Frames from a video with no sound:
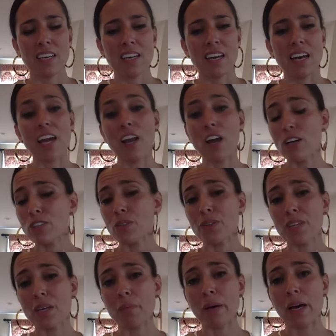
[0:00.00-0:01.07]
And I also
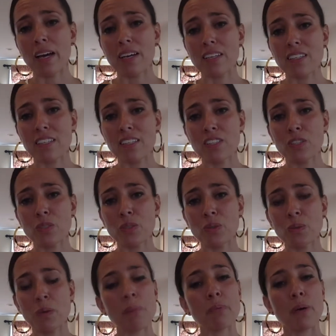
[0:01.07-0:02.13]
think back to
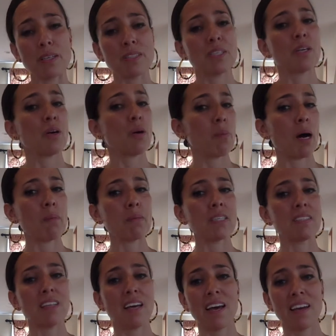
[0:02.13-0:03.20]
when President Obama
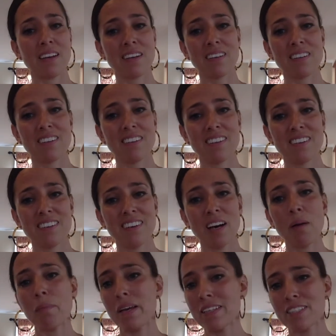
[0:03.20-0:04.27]
sang,
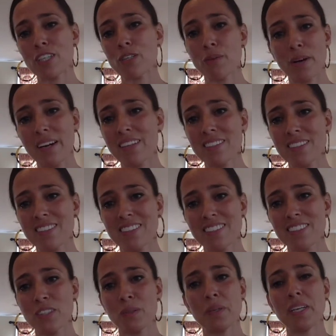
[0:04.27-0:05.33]
Amazing Grace
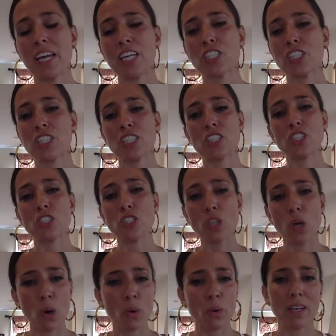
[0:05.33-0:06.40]
to a nation
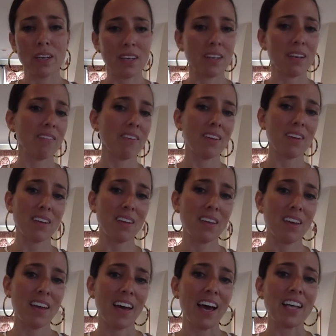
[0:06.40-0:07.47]
so in need of it
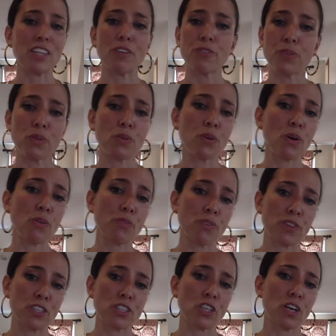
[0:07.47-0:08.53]
at the funeral for
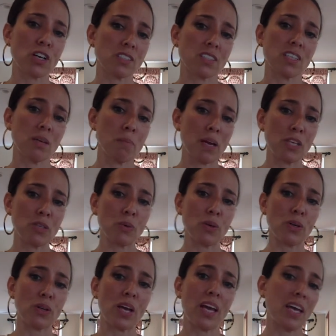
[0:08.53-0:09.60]
the Charleston
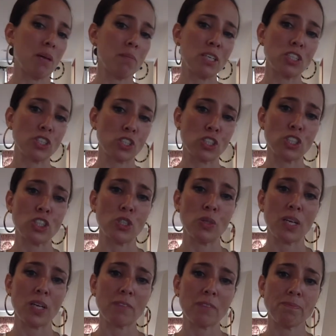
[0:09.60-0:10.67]
Emanuel AME church shooting.